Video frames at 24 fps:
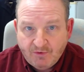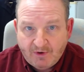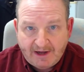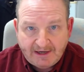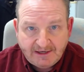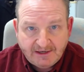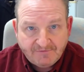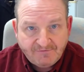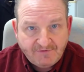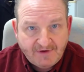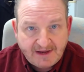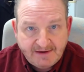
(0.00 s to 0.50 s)

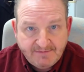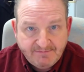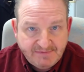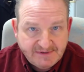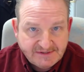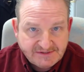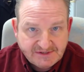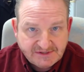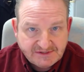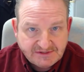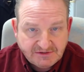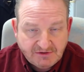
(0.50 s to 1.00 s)
qualified
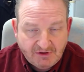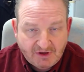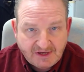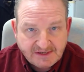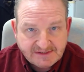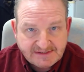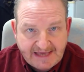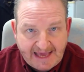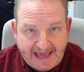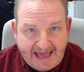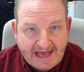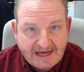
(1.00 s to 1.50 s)
business
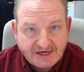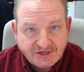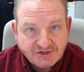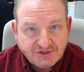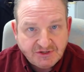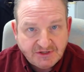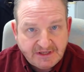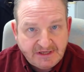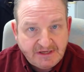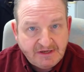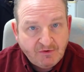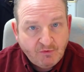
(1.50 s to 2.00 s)
loss
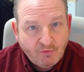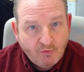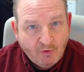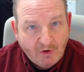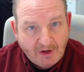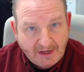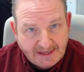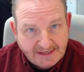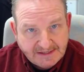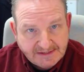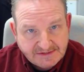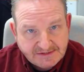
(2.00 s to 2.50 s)
actually
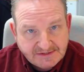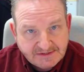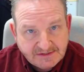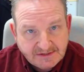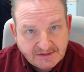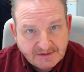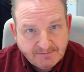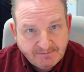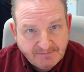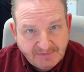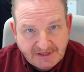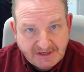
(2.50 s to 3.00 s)
was,
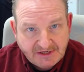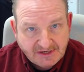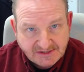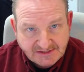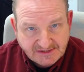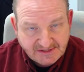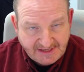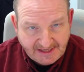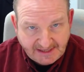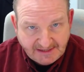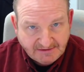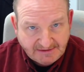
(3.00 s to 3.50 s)
because
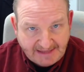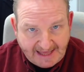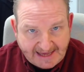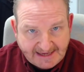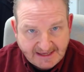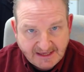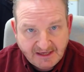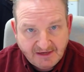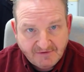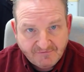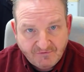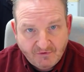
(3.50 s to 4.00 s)
again,
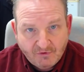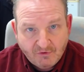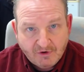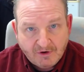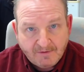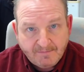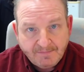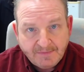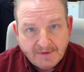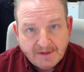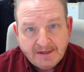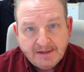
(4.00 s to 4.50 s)
lacking a
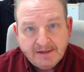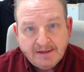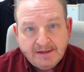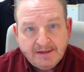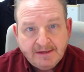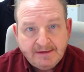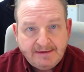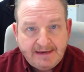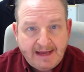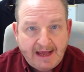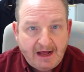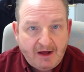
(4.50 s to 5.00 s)
form.
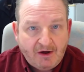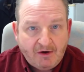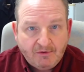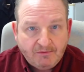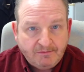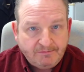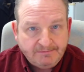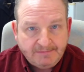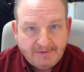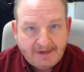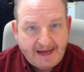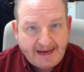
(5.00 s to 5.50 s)

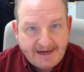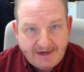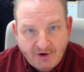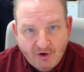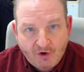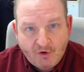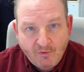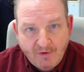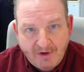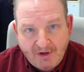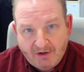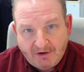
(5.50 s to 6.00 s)
Now, I
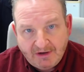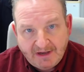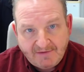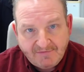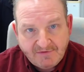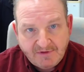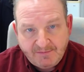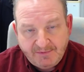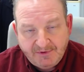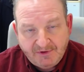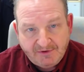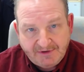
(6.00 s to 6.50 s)
know we all have
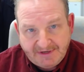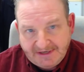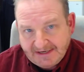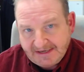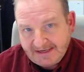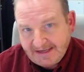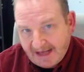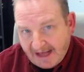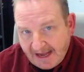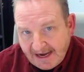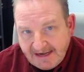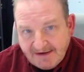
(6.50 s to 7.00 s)
the ability to
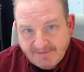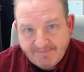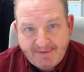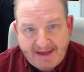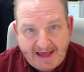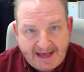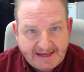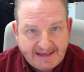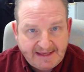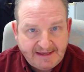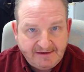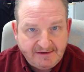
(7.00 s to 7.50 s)
kind of
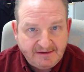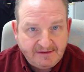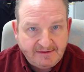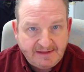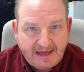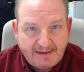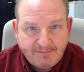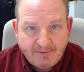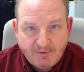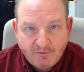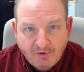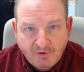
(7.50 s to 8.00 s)
back into
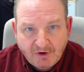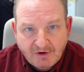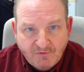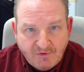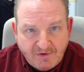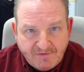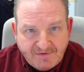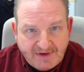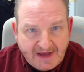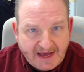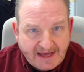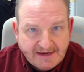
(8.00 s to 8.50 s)
that, but what if
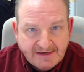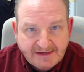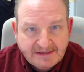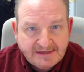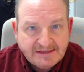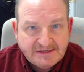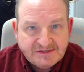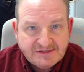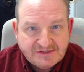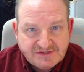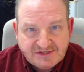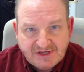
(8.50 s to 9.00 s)
we've got
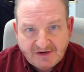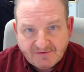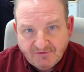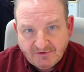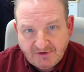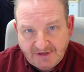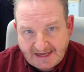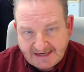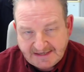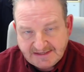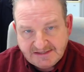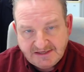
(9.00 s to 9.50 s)

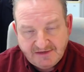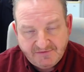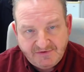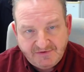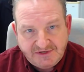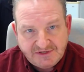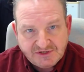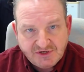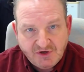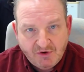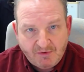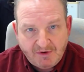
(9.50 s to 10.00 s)
several
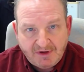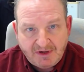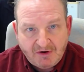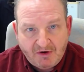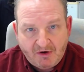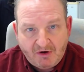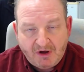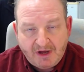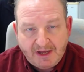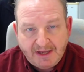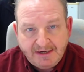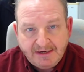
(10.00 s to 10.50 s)
activities going
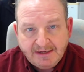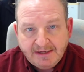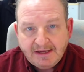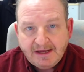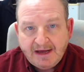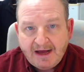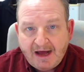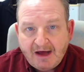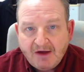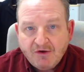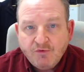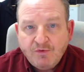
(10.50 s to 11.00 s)
on?
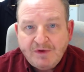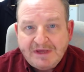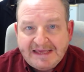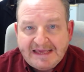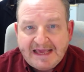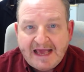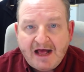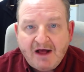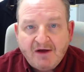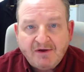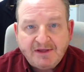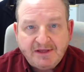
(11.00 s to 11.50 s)
How do we
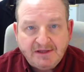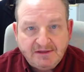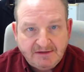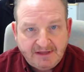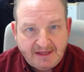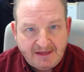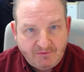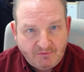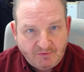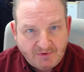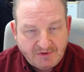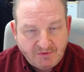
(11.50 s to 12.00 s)

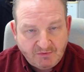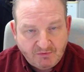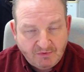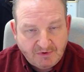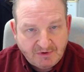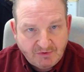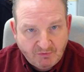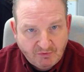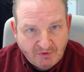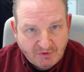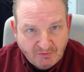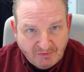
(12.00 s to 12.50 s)
calculate
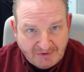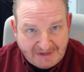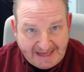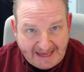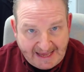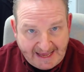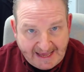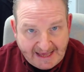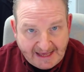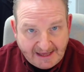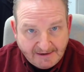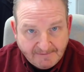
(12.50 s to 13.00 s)
what we
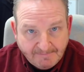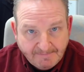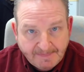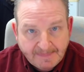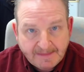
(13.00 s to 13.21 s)
had?